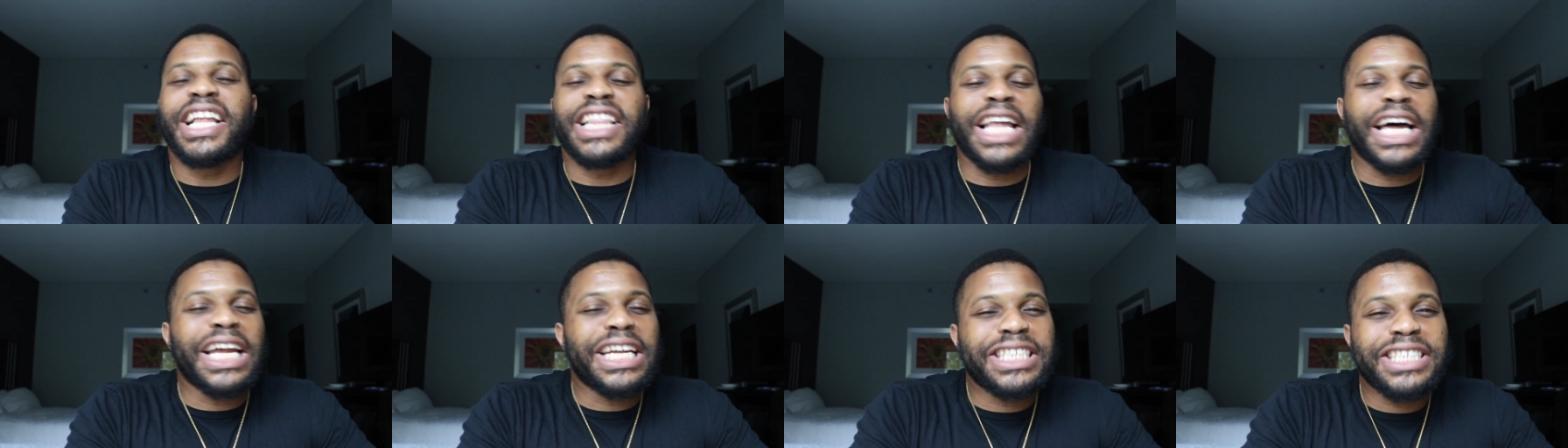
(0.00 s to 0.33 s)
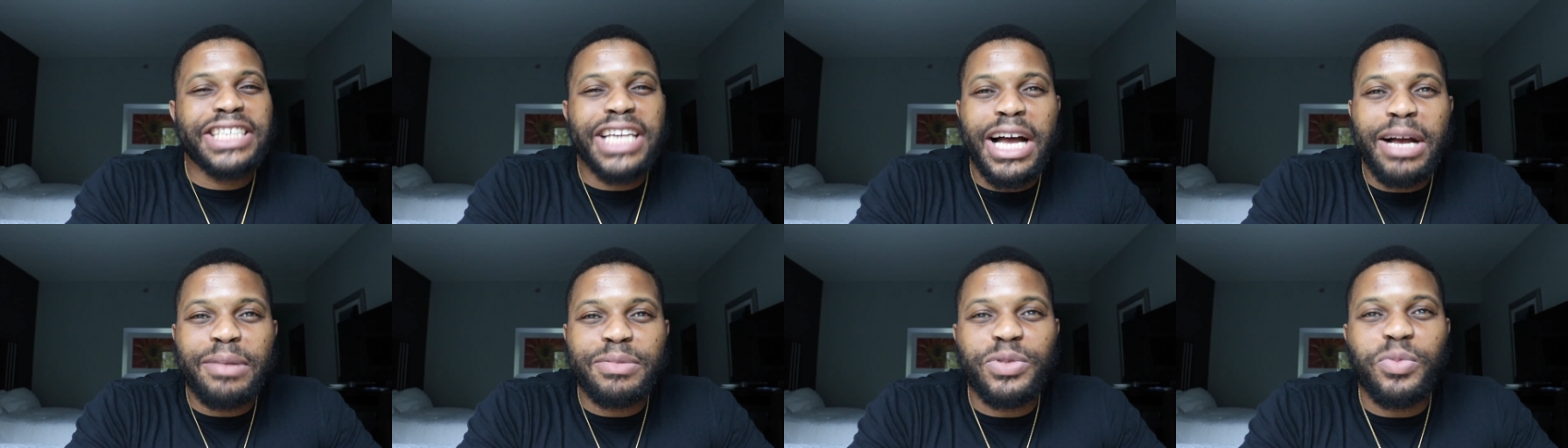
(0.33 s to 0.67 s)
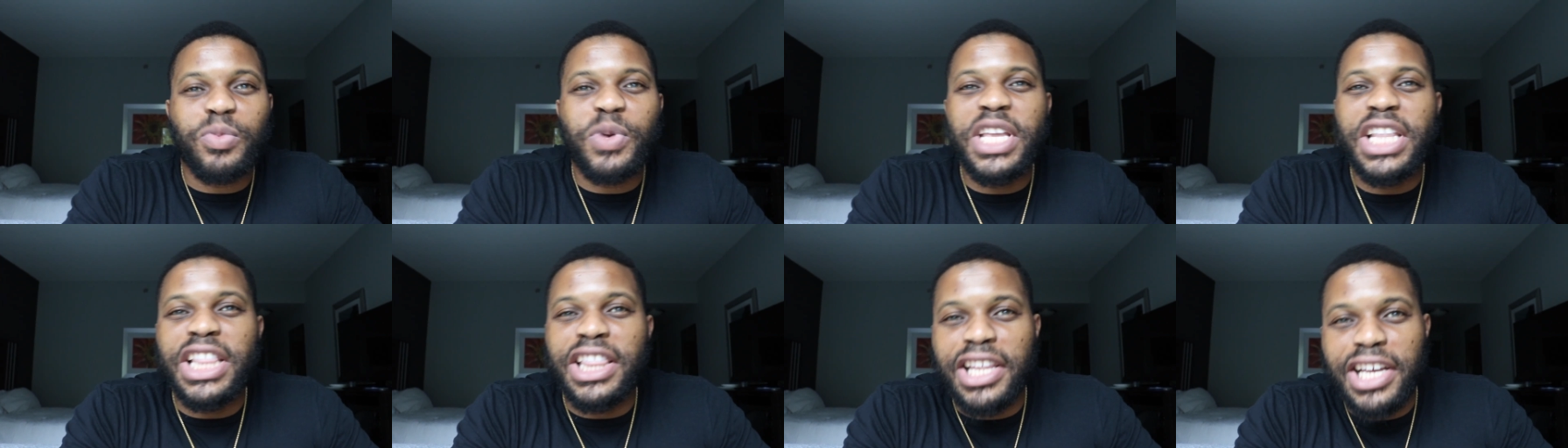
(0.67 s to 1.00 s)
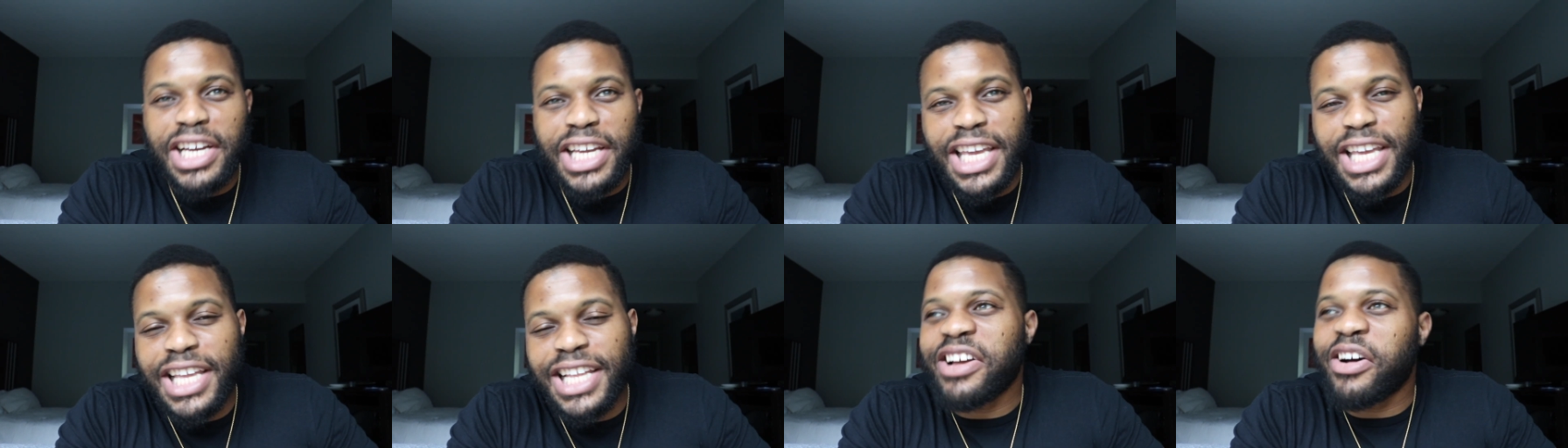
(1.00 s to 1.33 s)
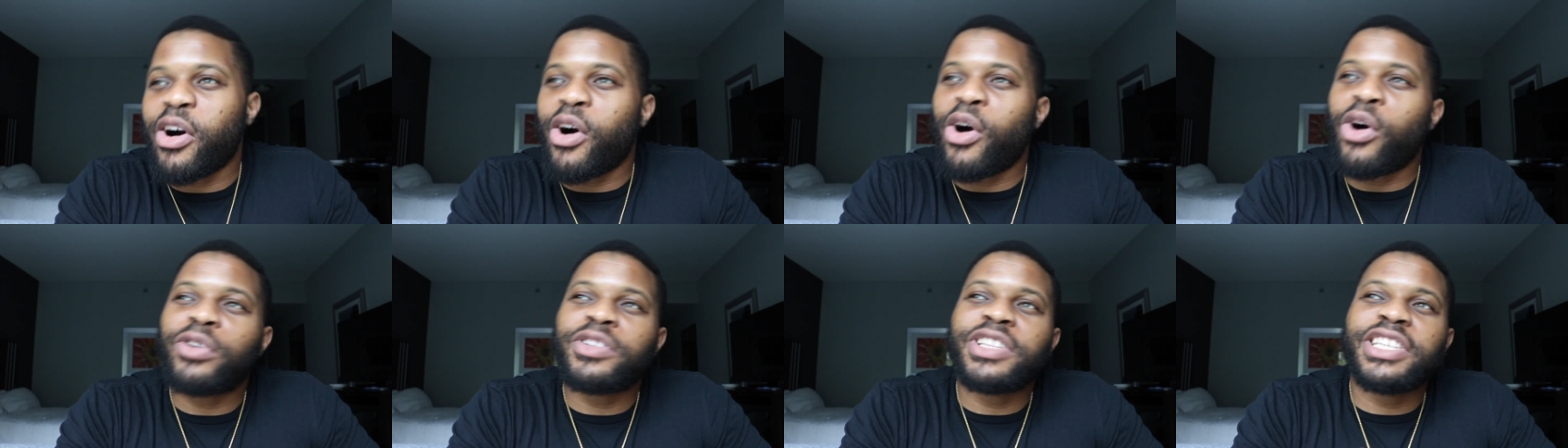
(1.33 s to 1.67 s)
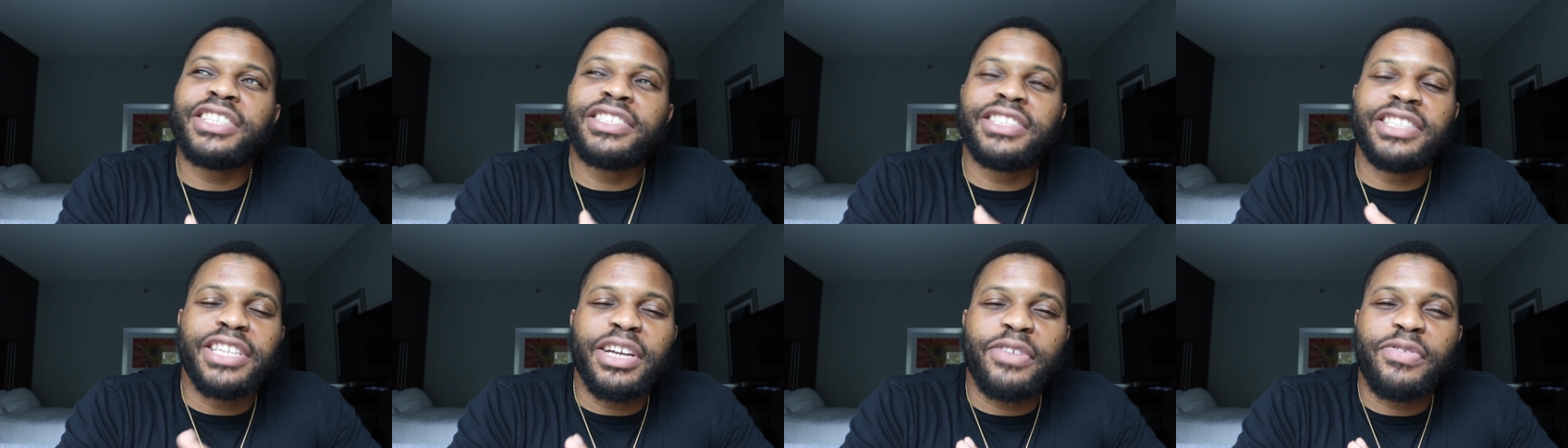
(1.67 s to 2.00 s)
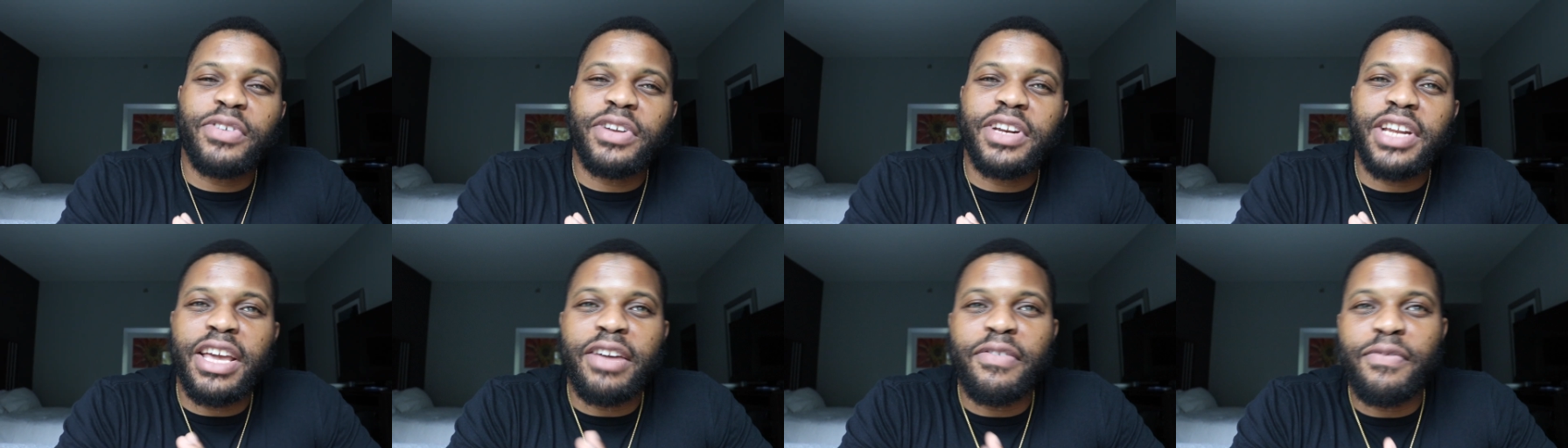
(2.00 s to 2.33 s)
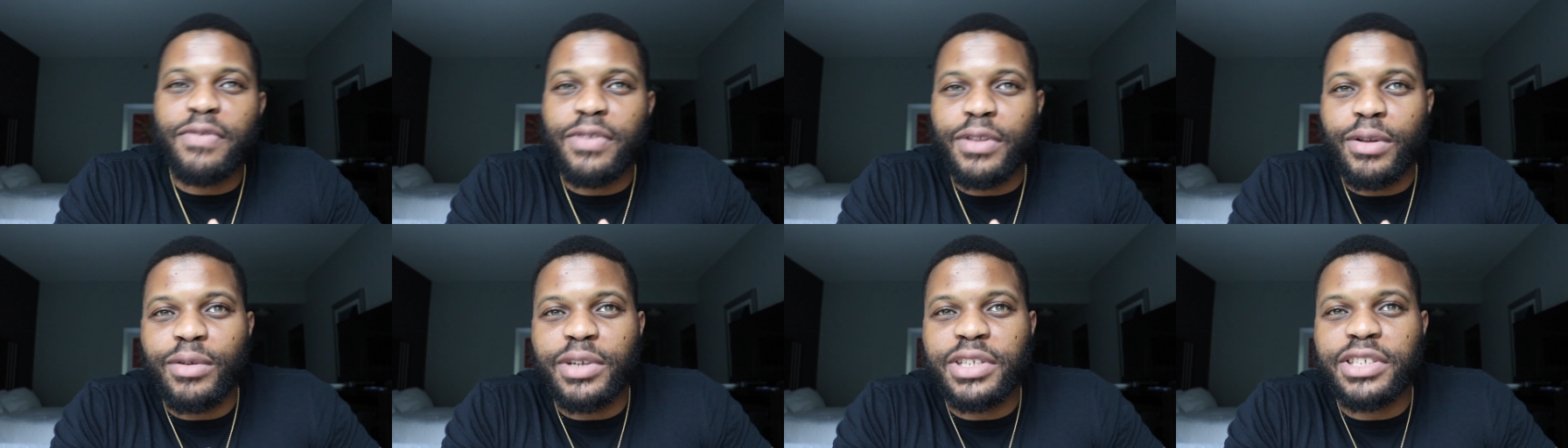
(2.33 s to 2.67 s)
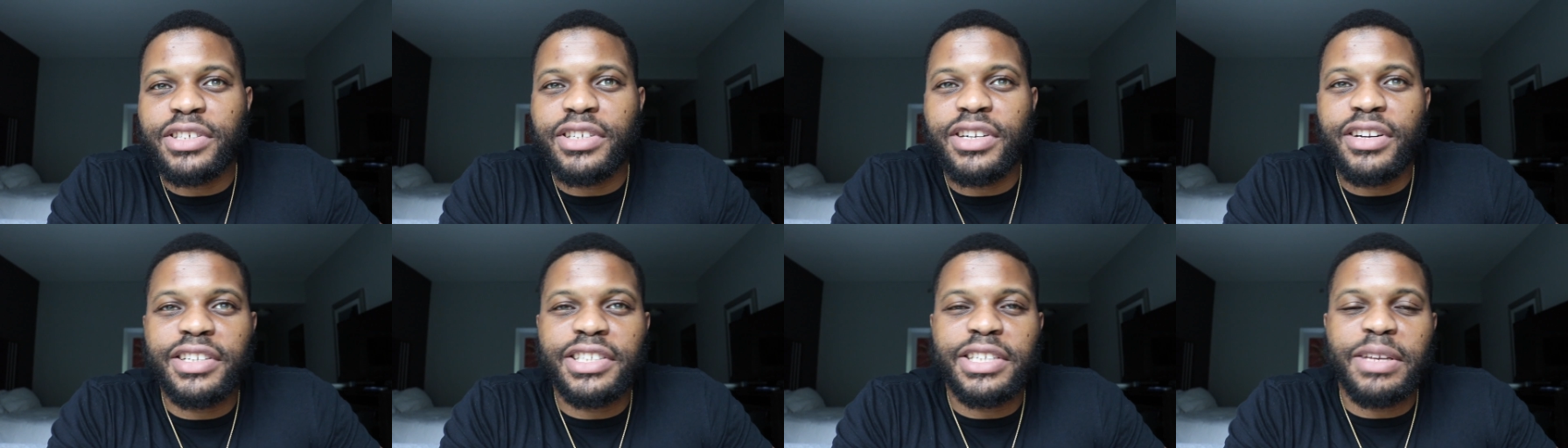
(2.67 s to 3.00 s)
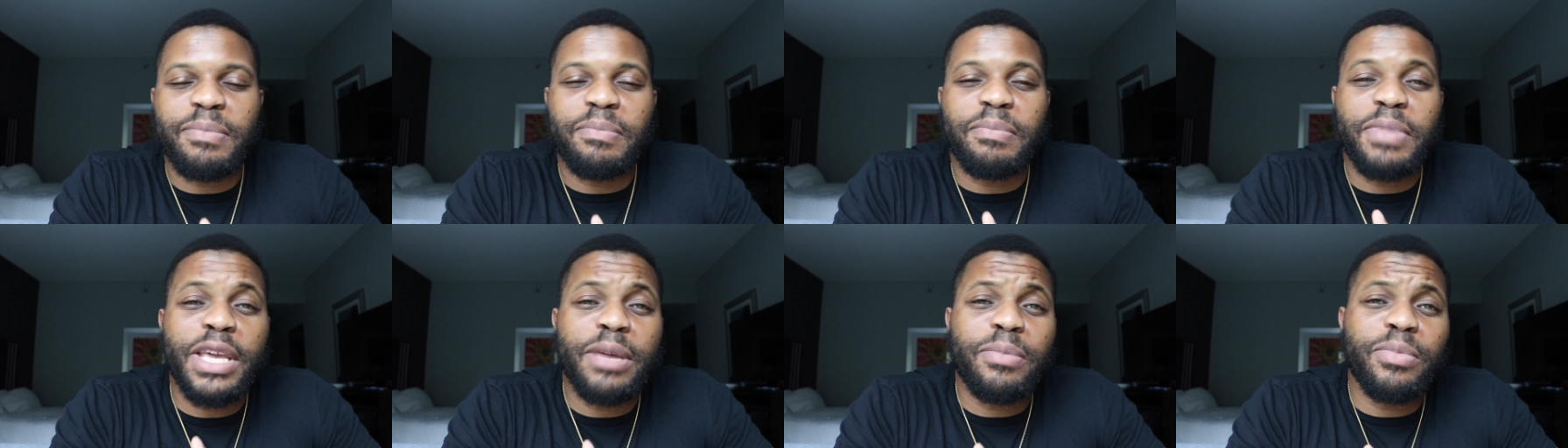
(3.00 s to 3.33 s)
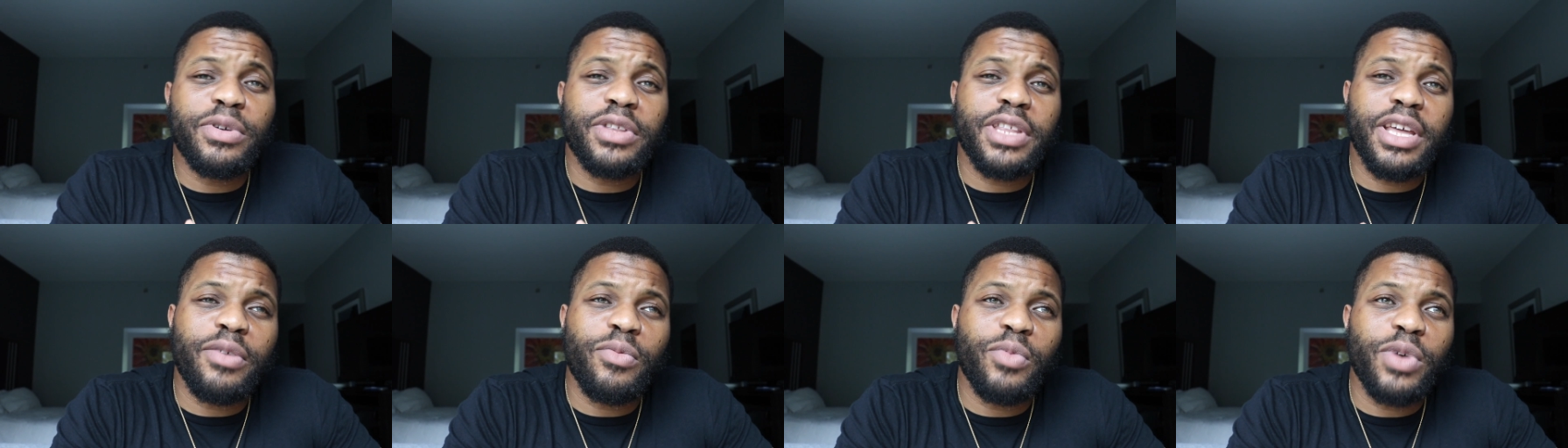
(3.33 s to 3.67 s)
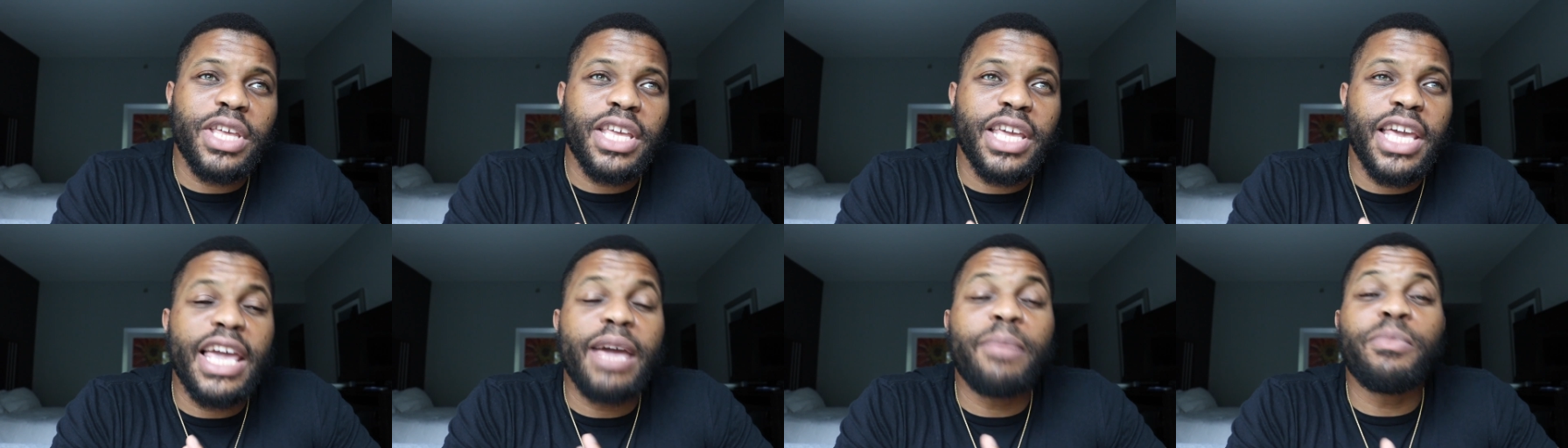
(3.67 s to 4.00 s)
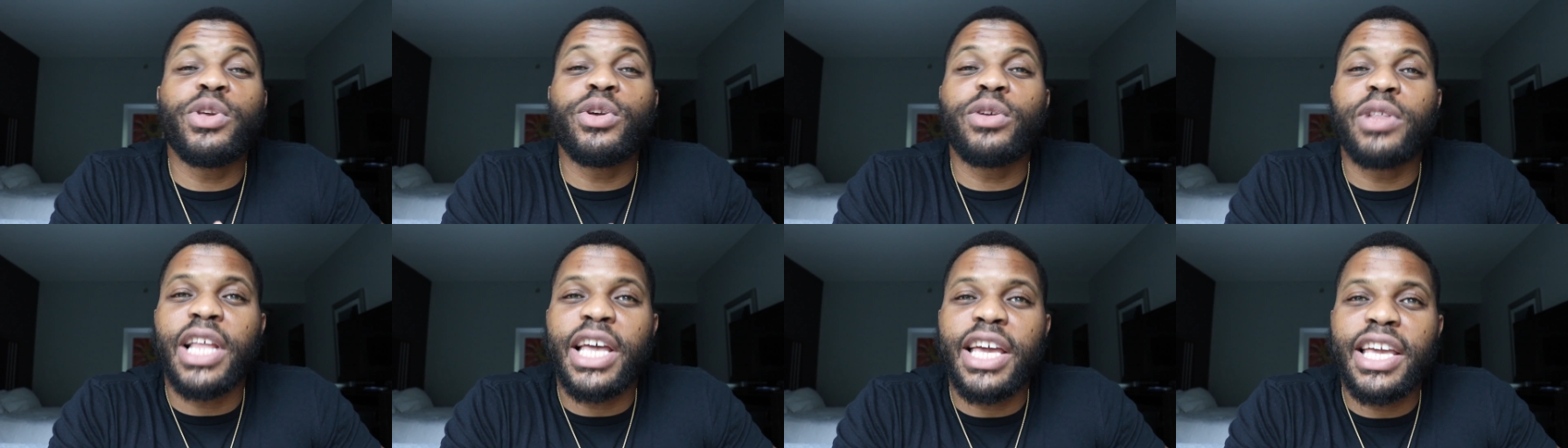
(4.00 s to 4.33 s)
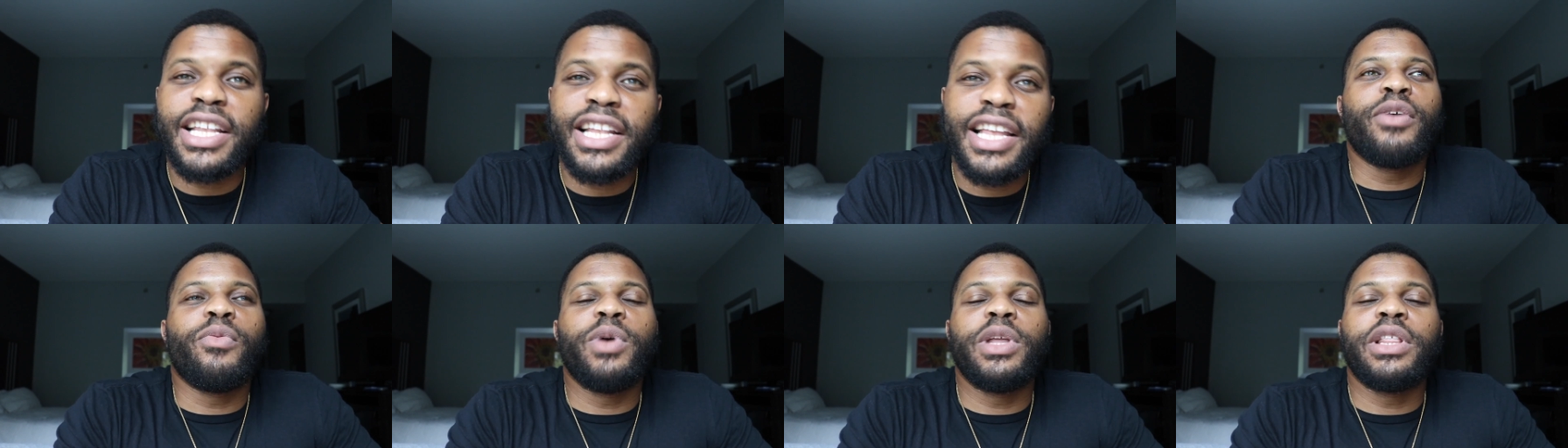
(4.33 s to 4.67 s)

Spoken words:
A lot of times we look at all these different influencers and people that we emulate.